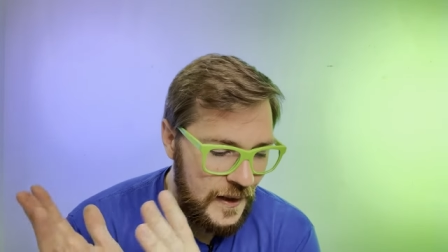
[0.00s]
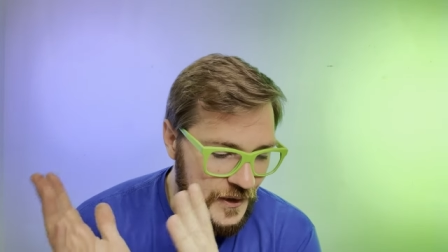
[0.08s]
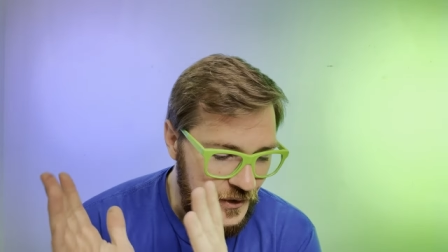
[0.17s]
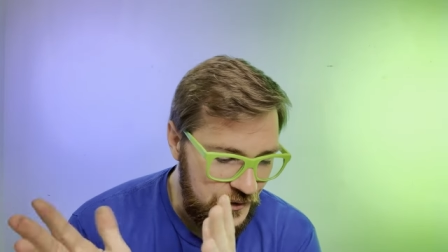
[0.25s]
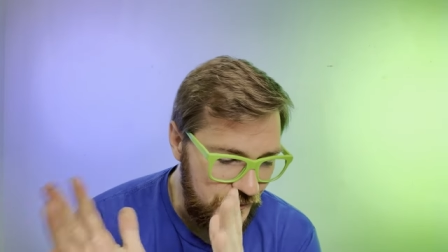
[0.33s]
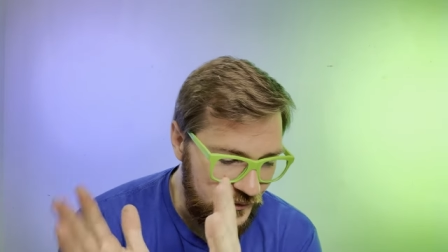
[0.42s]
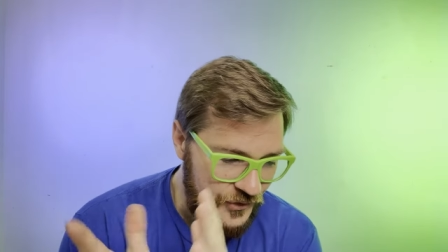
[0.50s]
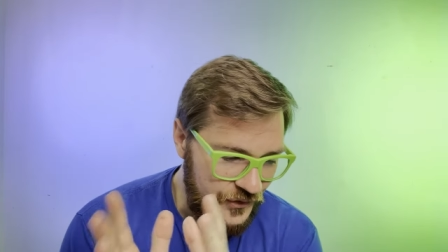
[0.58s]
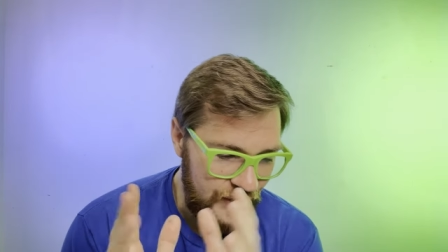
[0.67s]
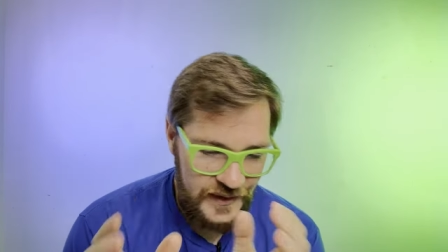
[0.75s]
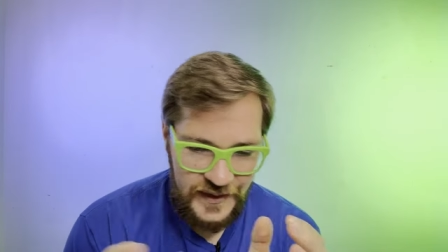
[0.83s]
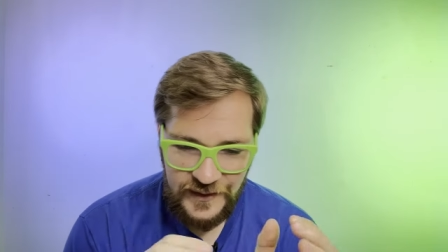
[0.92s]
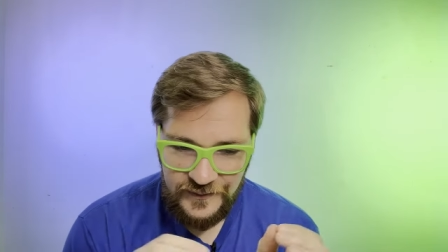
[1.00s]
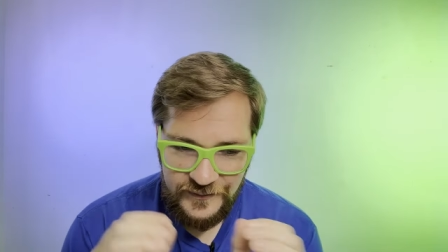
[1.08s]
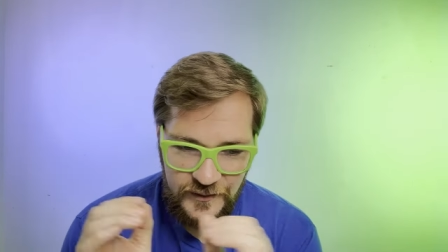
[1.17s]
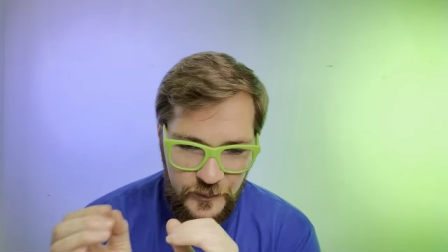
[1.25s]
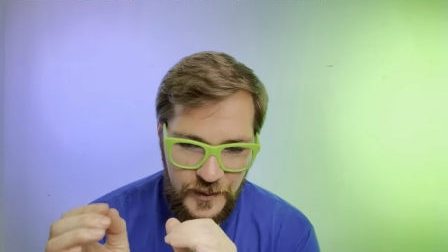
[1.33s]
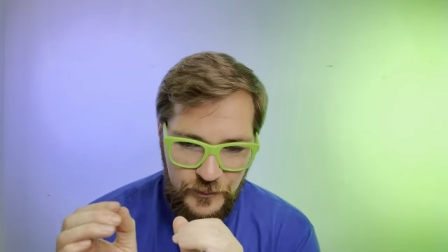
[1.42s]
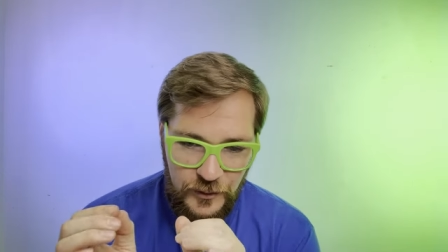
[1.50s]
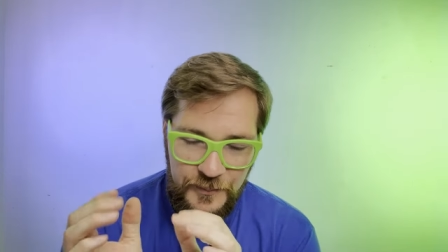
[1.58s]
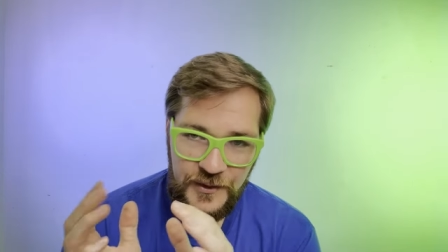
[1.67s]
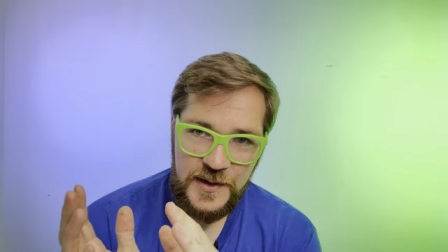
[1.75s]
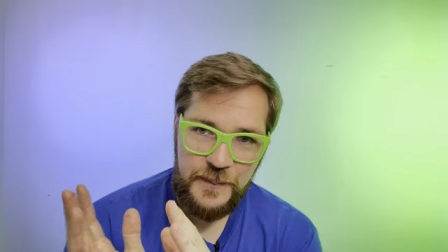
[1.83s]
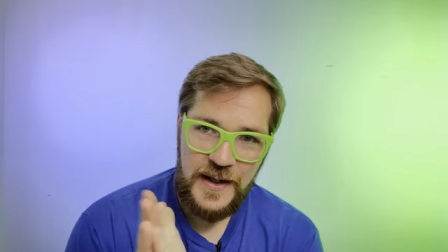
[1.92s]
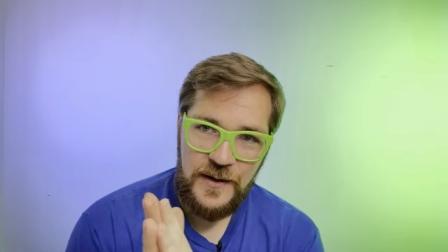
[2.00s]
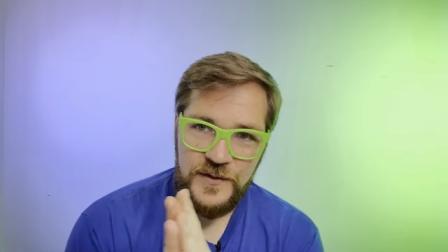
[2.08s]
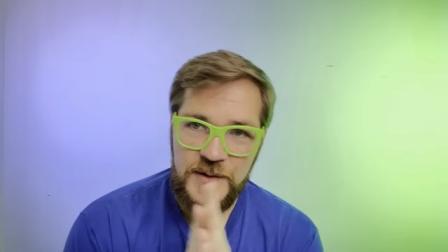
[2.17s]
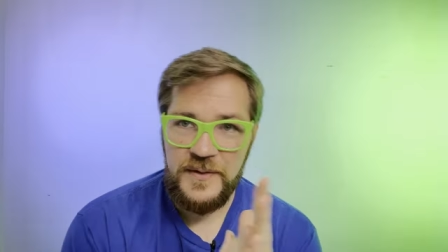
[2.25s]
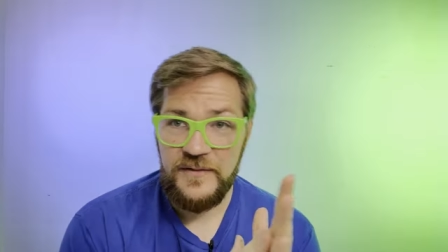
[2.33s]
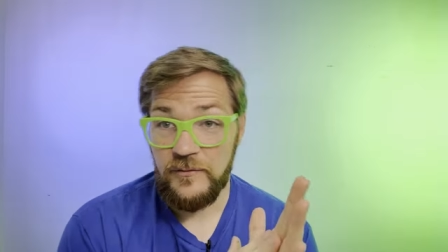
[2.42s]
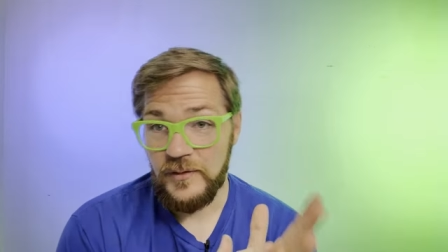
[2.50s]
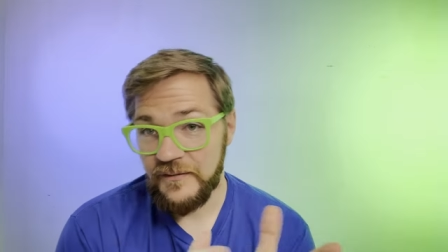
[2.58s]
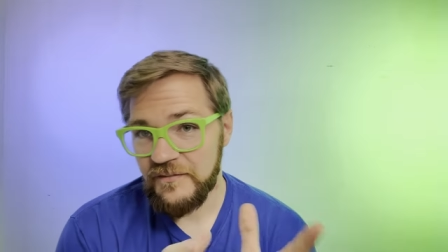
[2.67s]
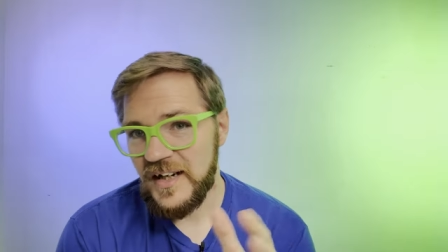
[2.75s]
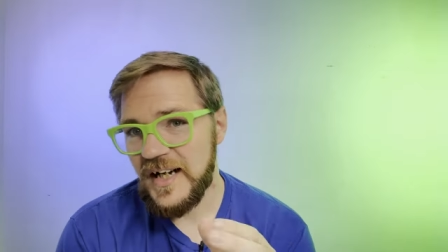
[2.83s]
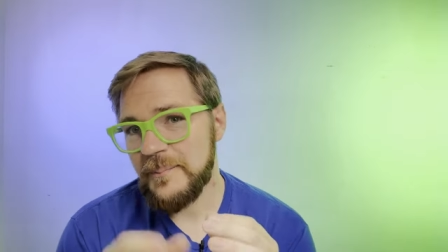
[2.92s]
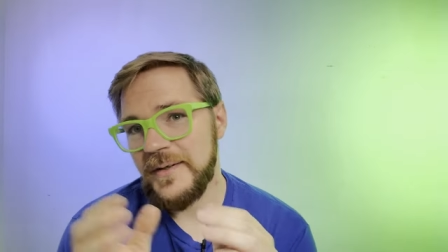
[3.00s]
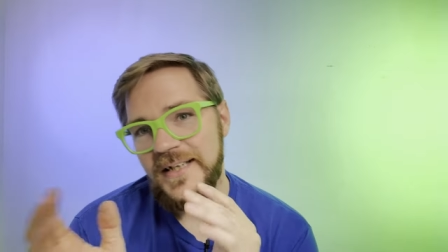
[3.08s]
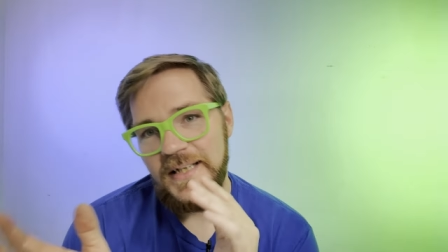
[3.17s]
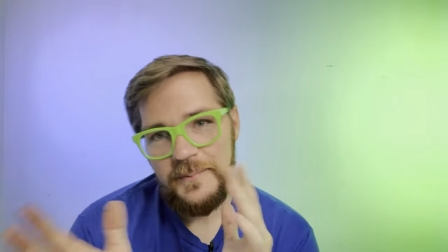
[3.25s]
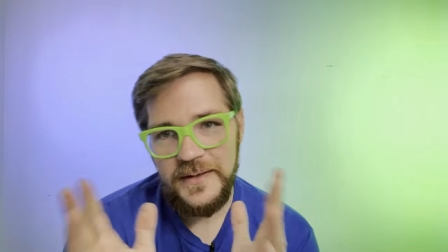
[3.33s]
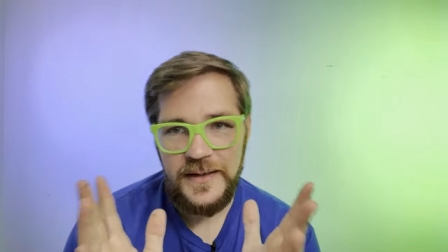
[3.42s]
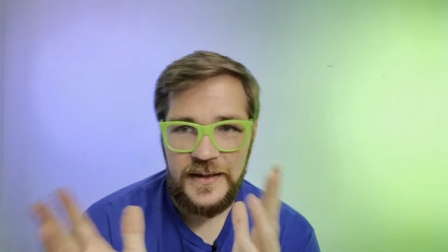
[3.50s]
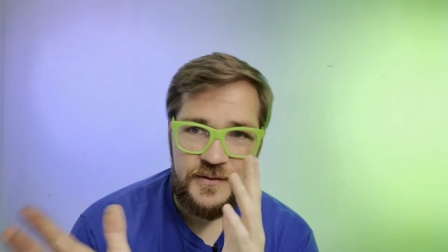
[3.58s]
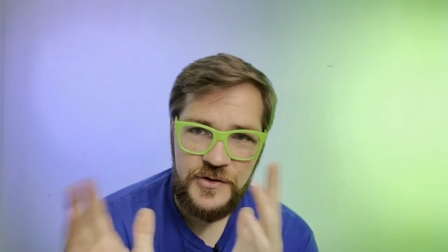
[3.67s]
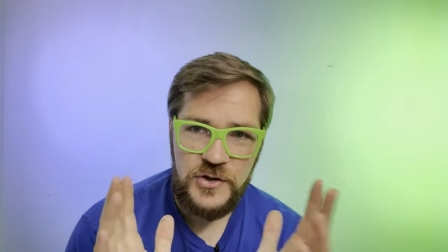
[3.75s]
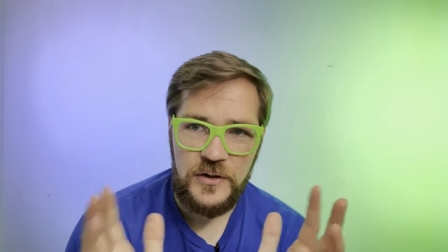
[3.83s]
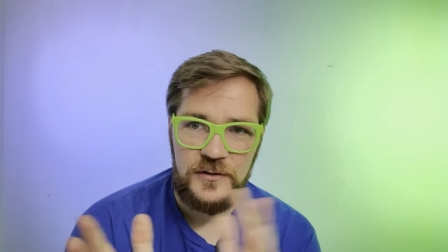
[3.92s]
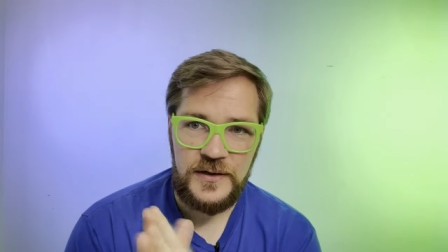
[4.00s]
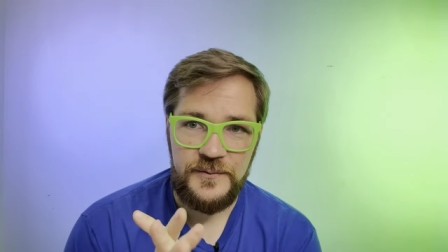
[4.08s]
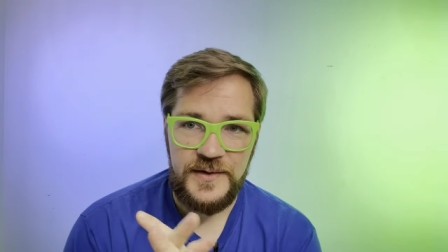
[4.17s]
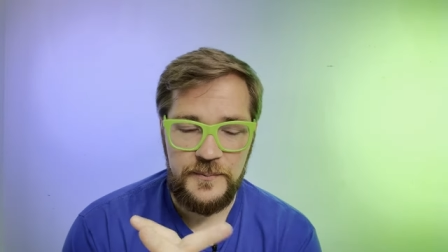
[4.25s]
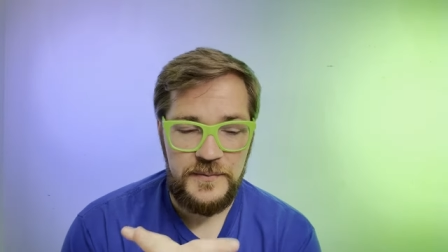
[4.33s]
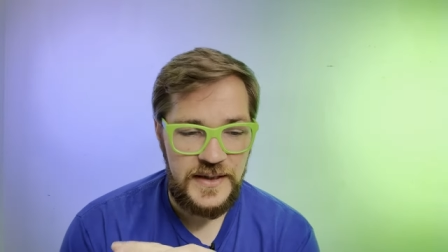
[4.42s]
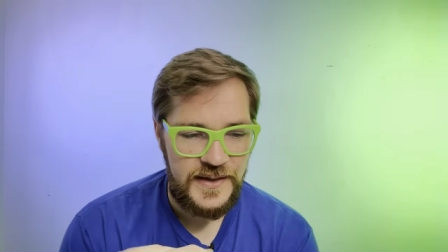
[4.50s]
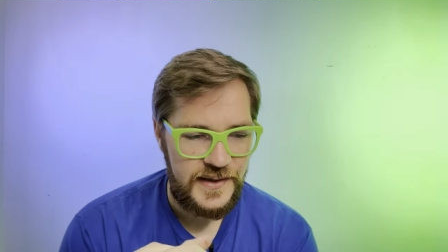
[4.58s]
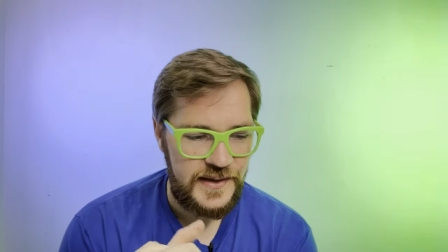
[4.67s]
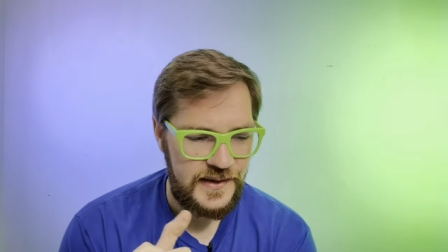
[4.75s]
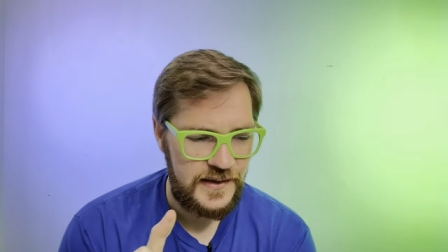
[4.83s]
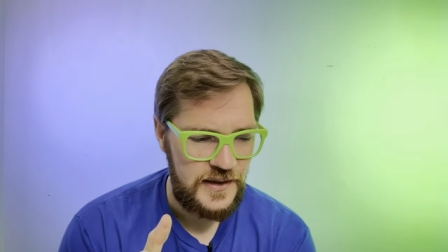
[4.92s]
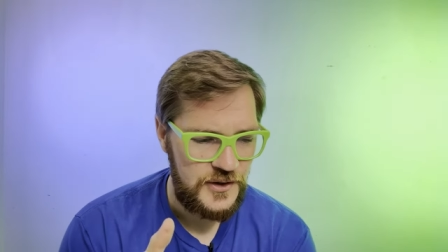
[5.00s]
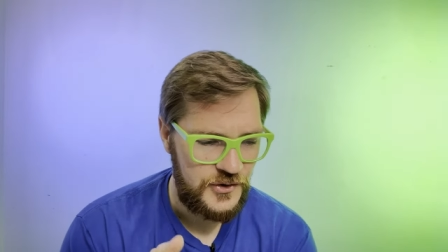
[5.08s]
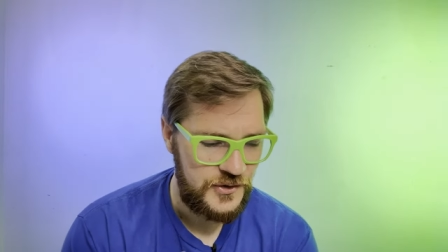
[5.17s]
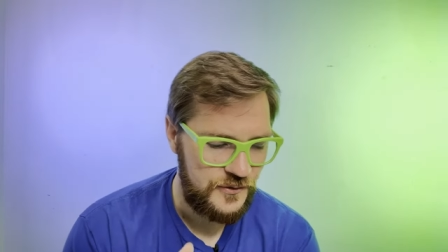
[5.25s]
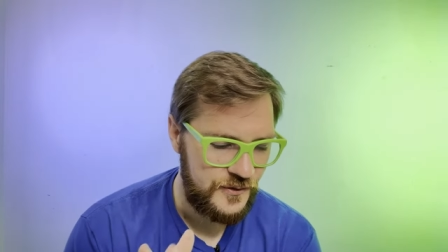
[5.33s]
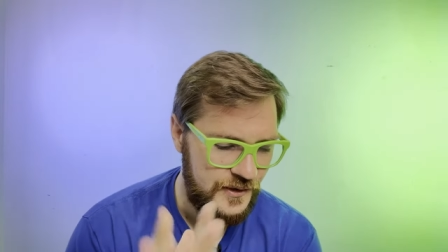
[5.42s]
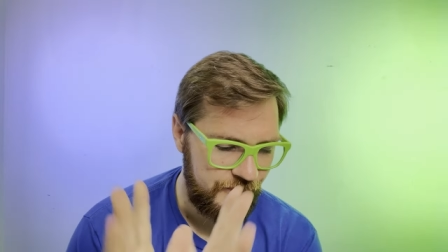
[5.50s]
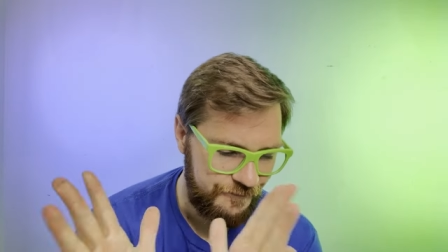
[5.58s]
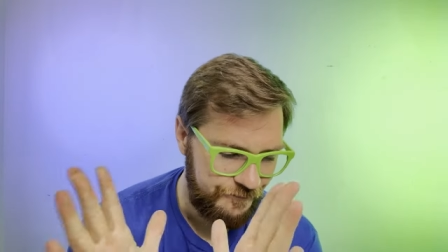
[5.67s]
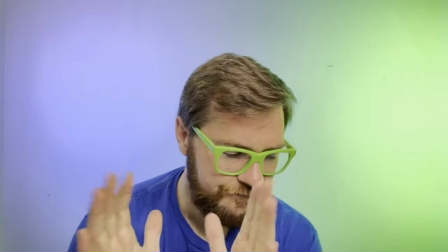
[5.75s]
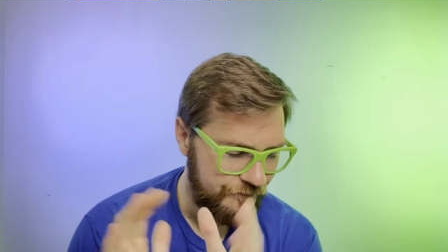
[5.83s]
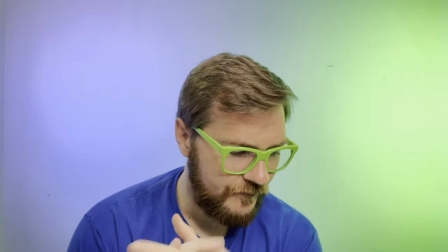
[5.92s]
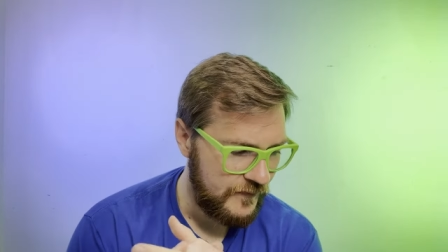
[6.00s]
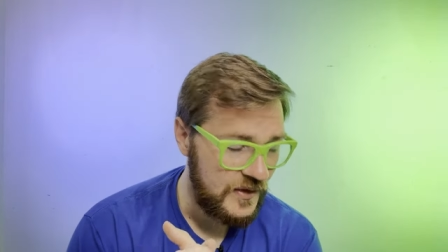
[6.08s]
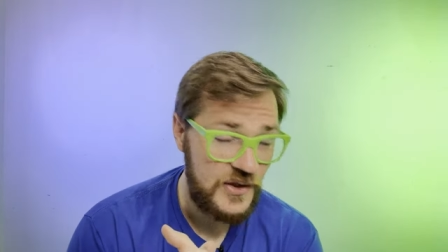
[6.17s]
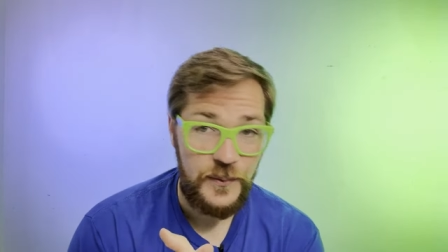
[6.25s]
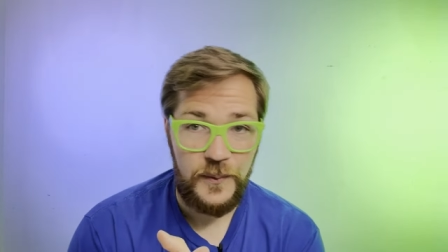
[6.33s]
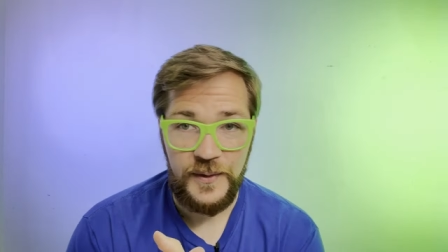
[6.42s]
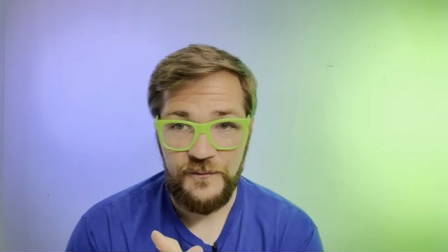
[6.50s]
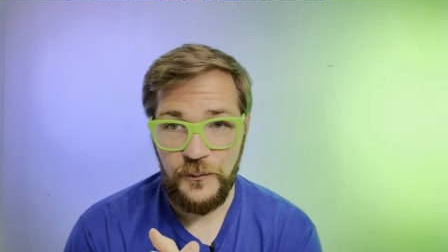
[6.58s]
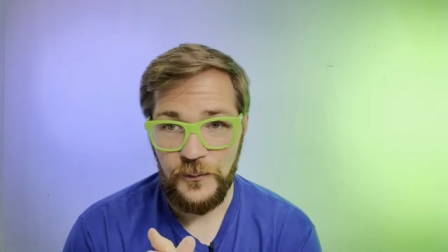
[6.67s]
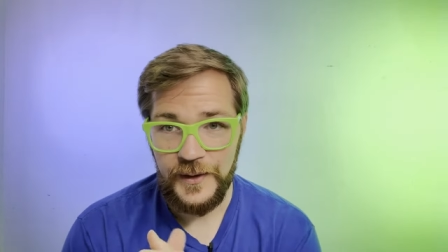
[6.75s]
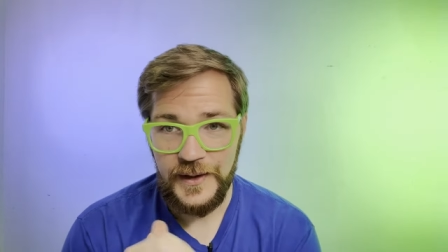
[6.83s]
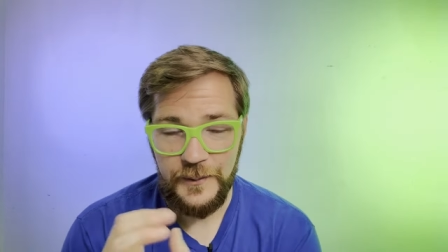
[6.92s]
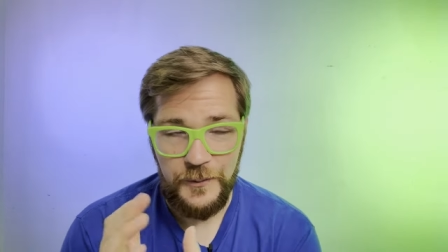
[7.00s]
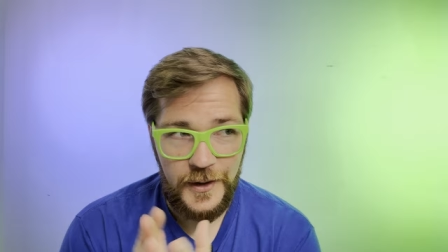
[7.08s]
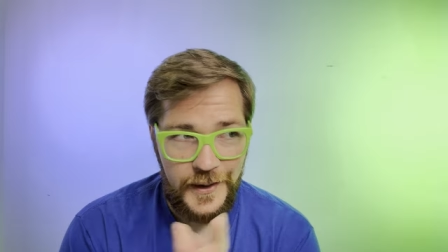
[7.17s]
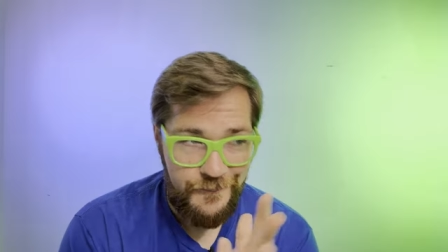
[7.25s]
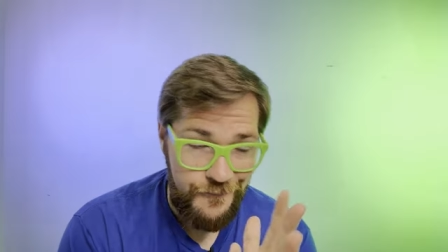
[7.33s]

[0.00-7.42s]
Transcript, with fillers: Usually a little bit more plus power is a bit of a red flag, but he'd been struggling with some distance issues, so we went for it anyway.